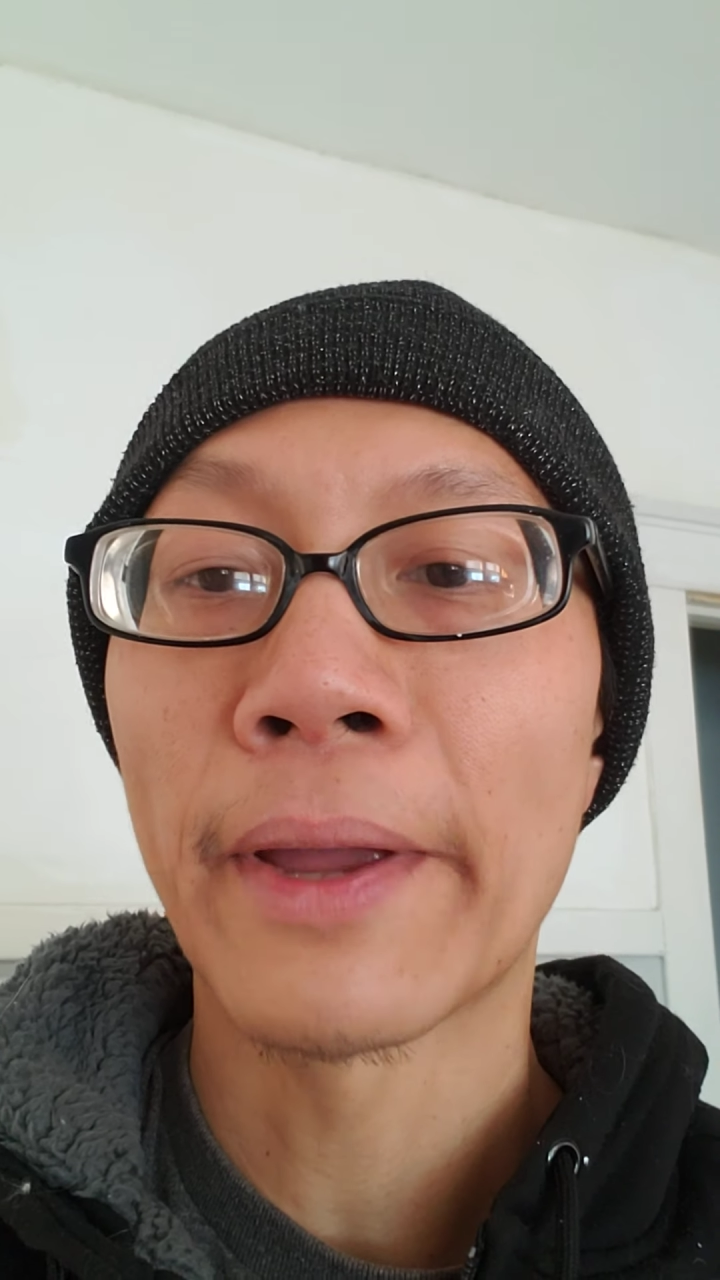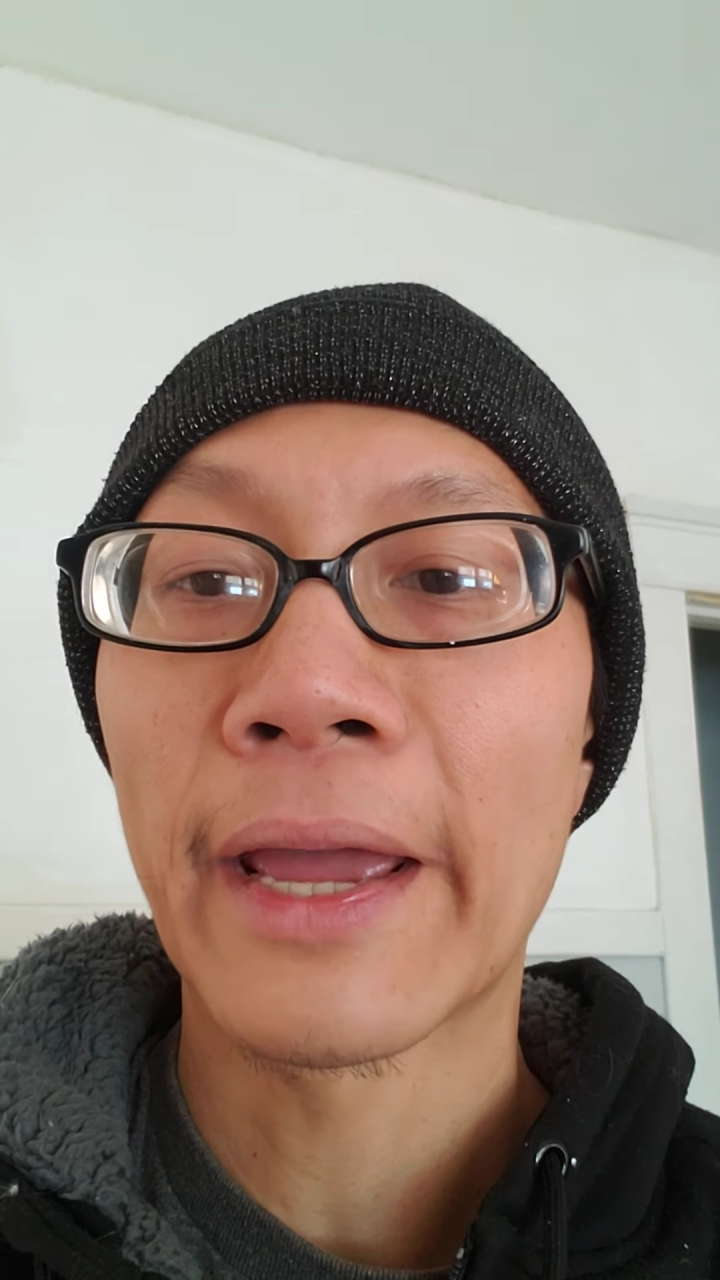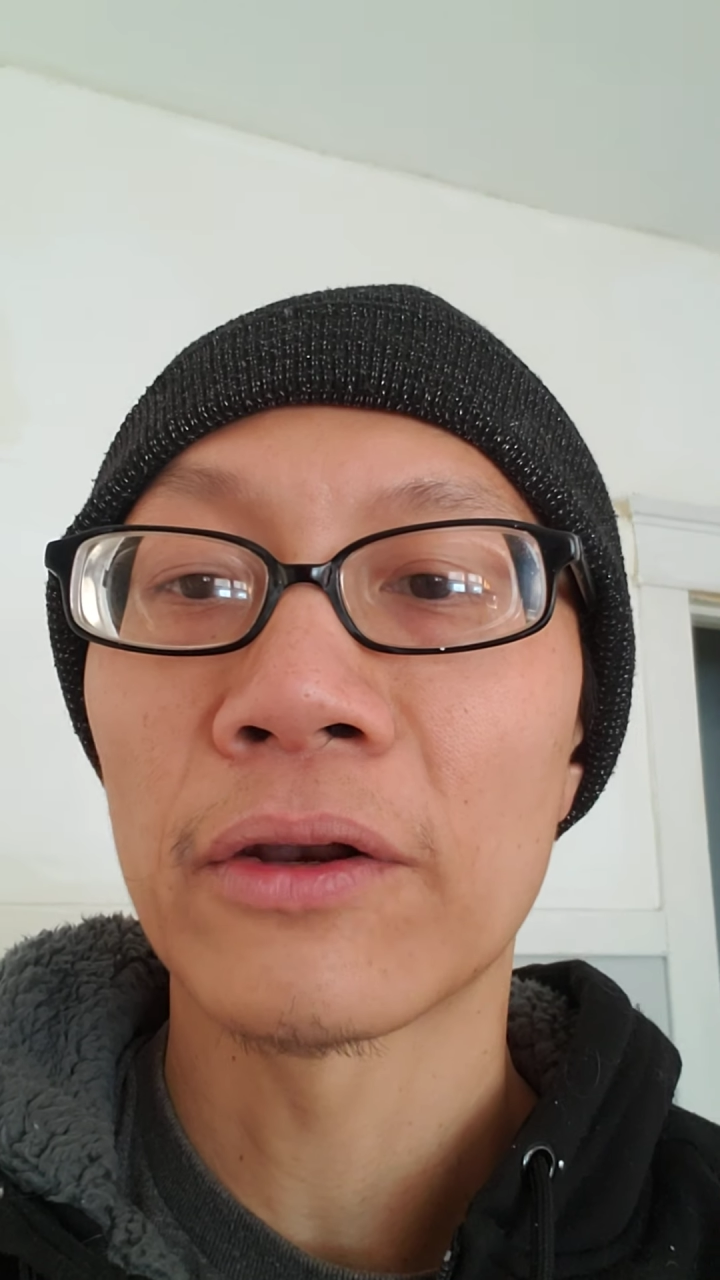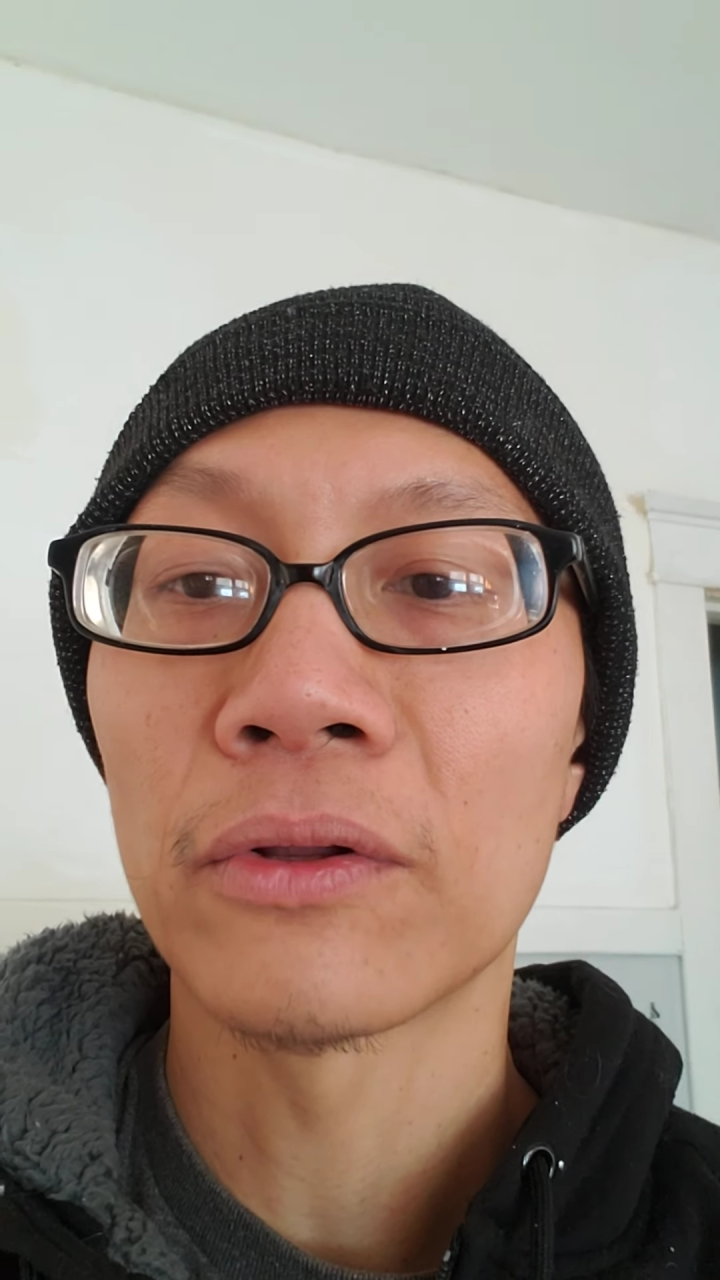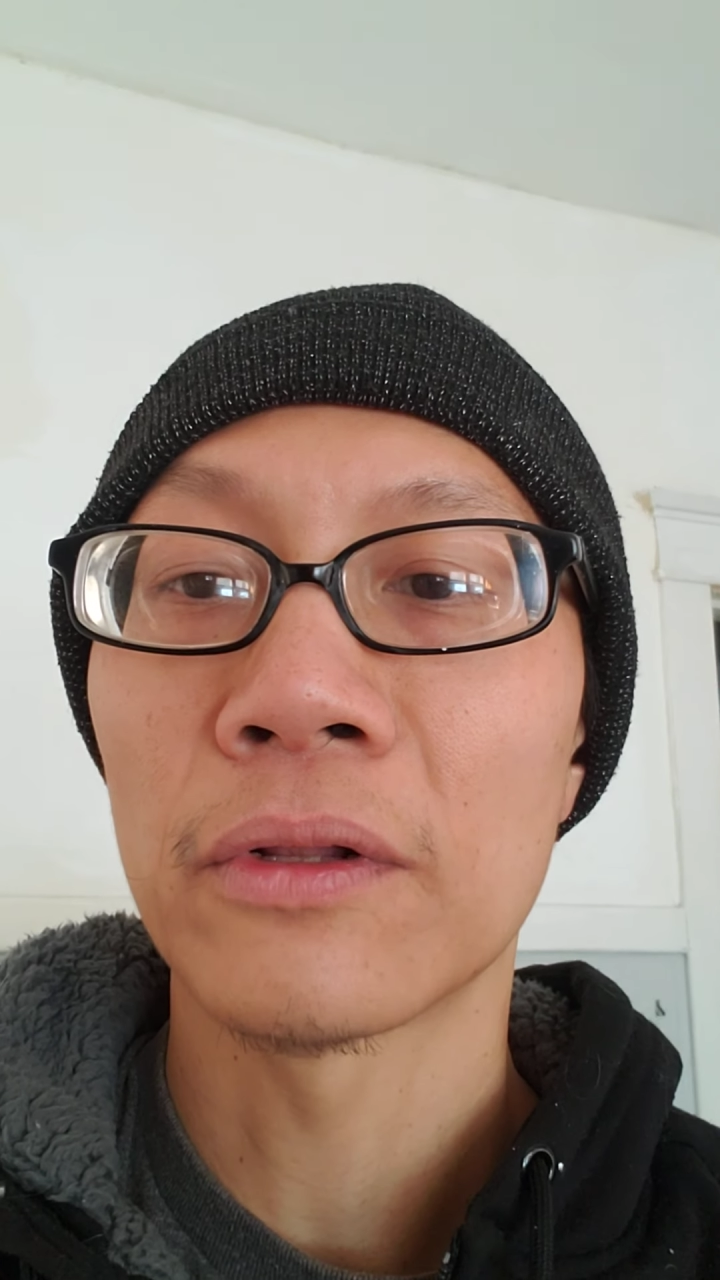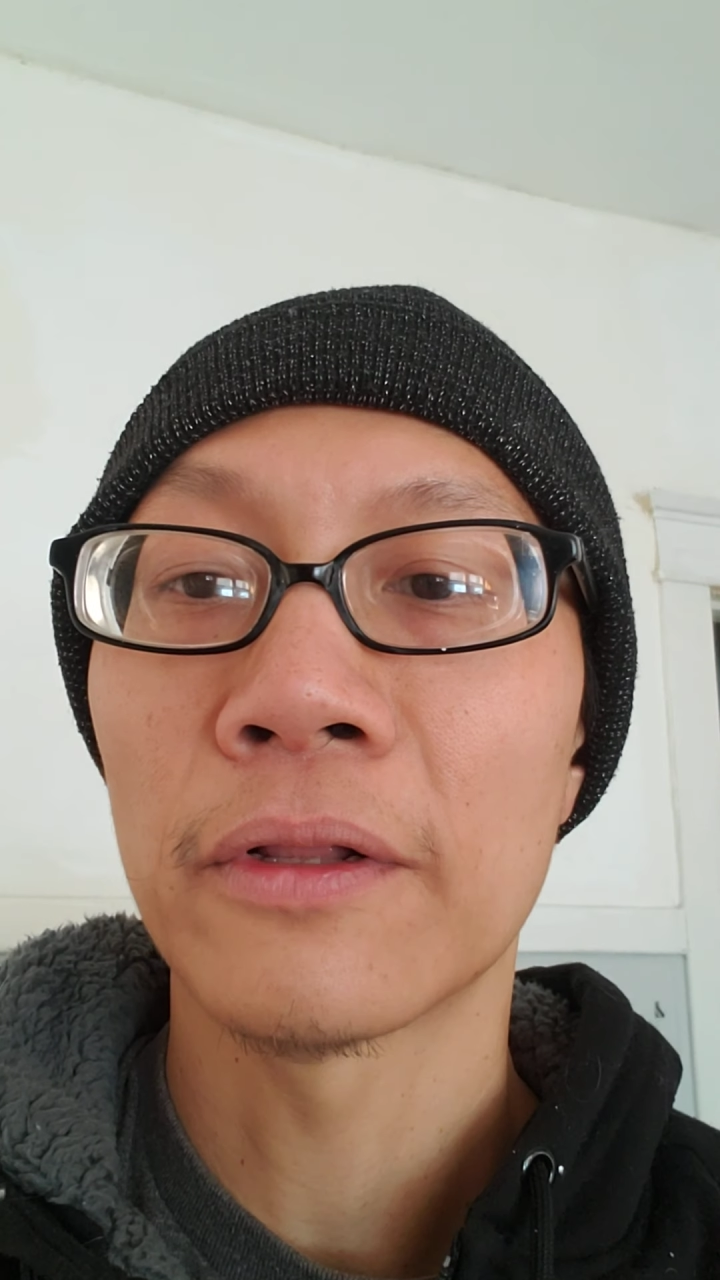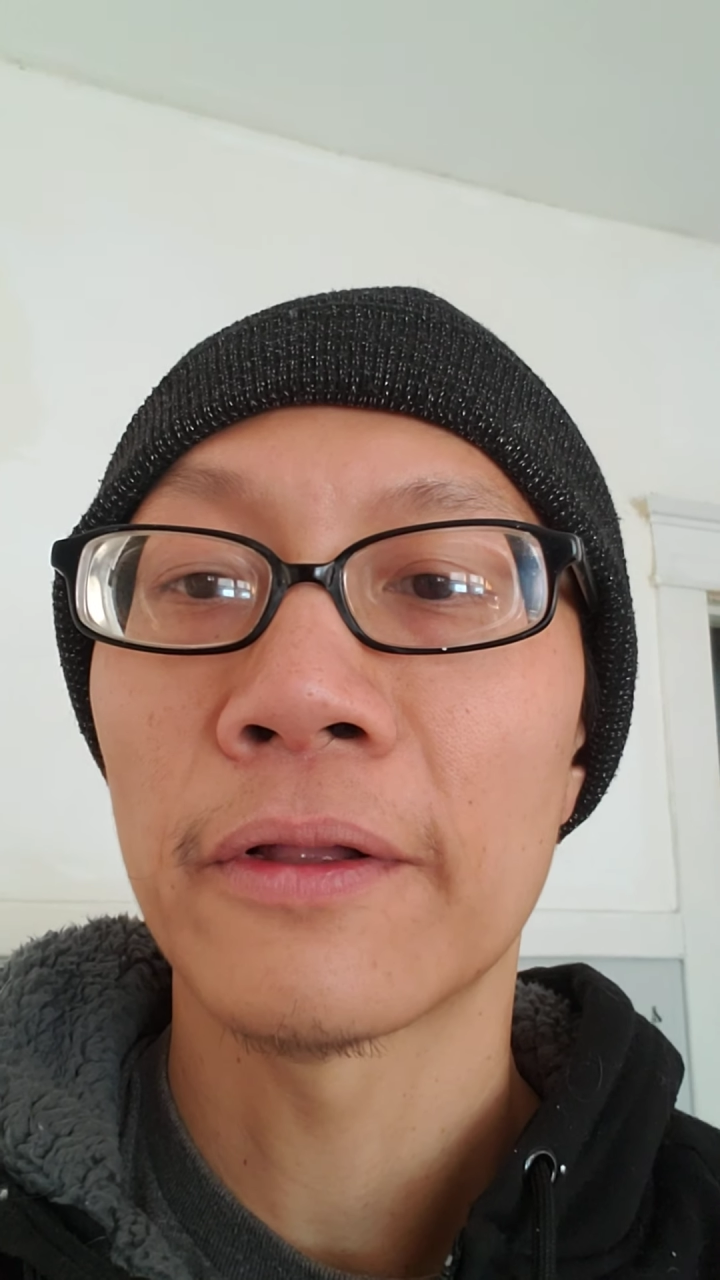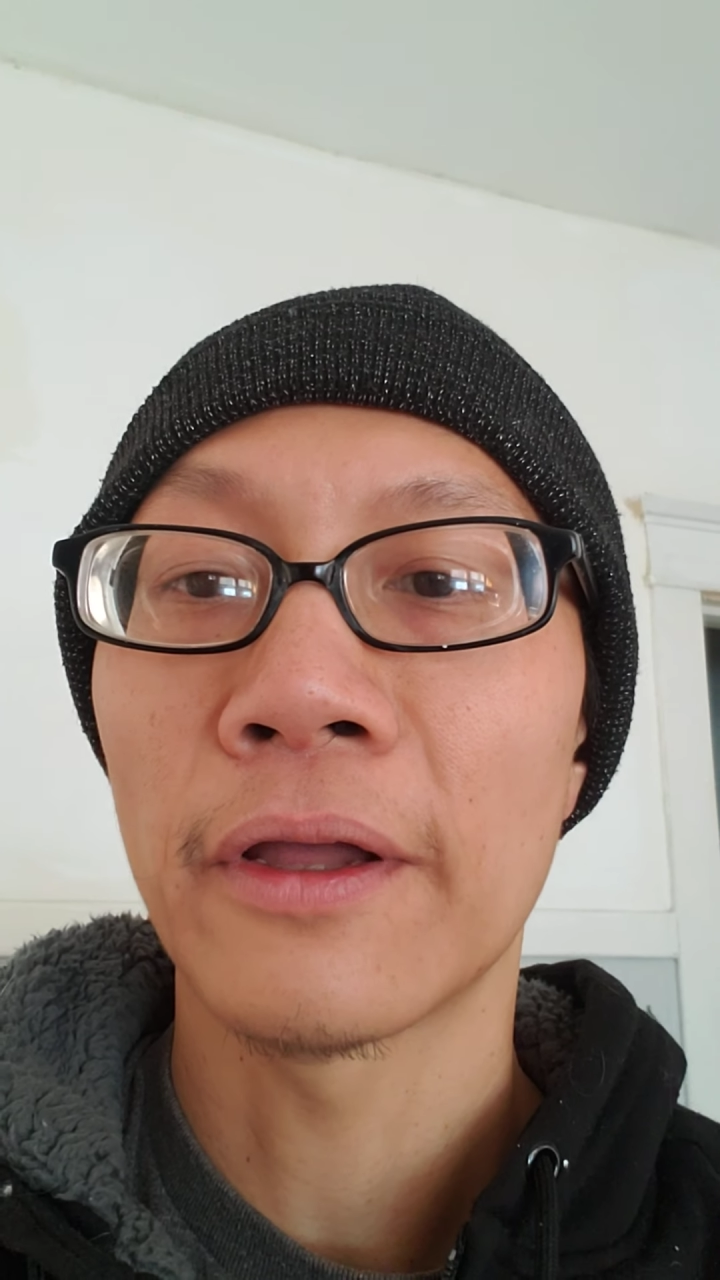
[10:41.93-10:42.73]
handle,